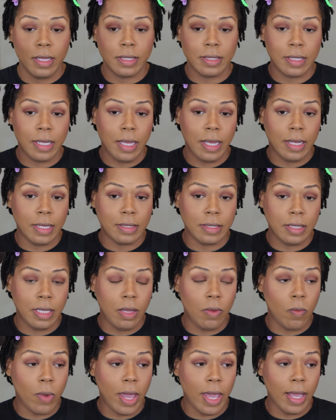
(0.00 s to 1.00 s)
This is
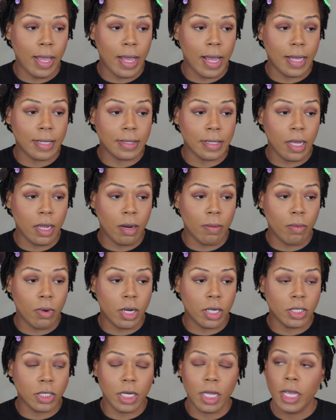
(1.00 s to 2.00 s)
the Wayne Goss
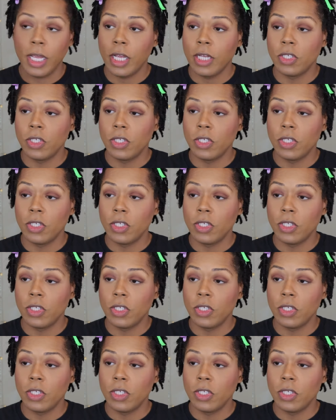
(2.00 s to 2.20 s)
airbrush.